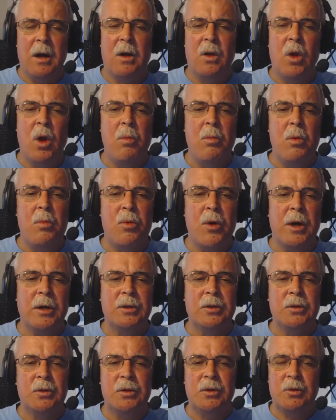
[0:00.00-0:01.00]
Global
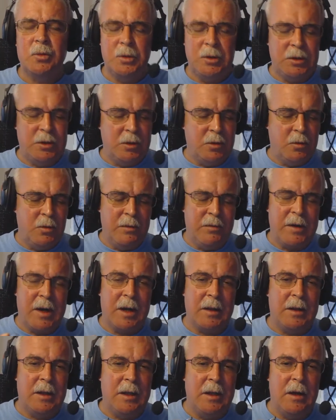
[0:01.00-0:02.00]
pressures as we've
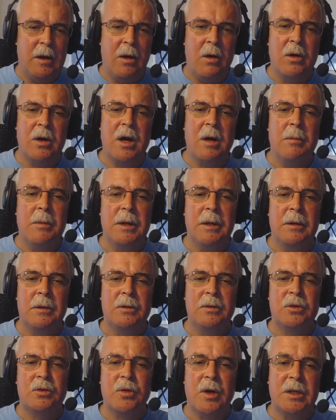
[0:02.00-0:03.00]
got the oncoming
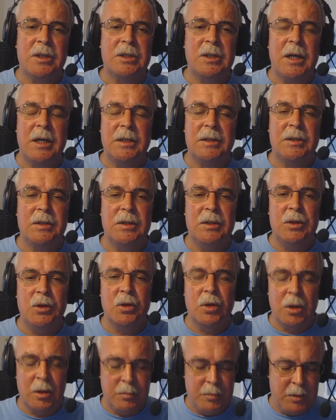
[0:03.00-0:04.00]
stress tests in
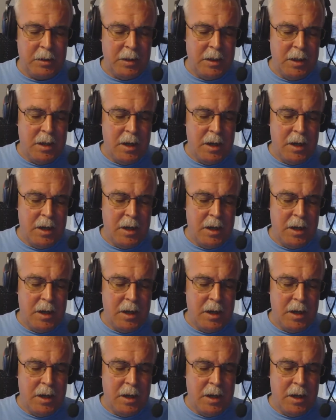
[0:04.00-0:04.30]
Europe